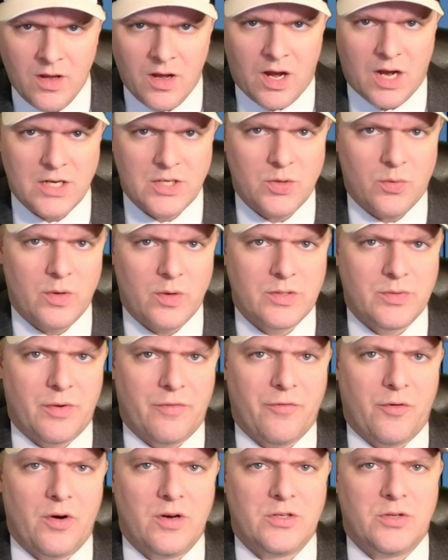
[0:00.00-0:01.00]
Hunter was
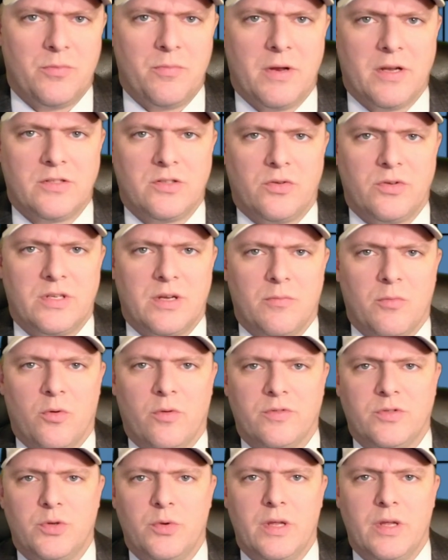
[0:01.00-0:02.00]
referring to Minnesota
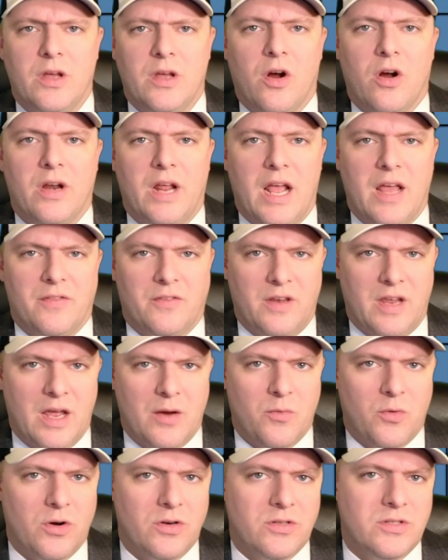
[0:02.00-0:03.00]
Timberwolves shooting guard Anthony
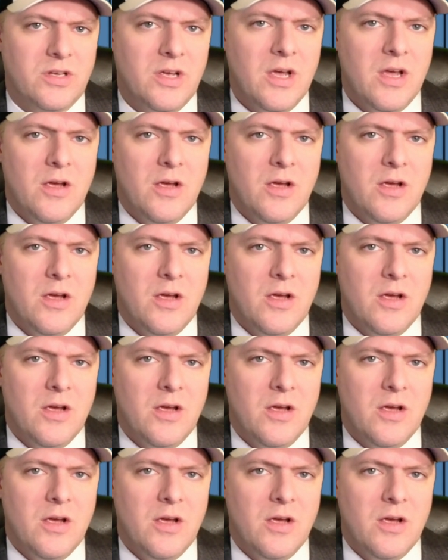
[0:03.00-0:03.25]
Edwards,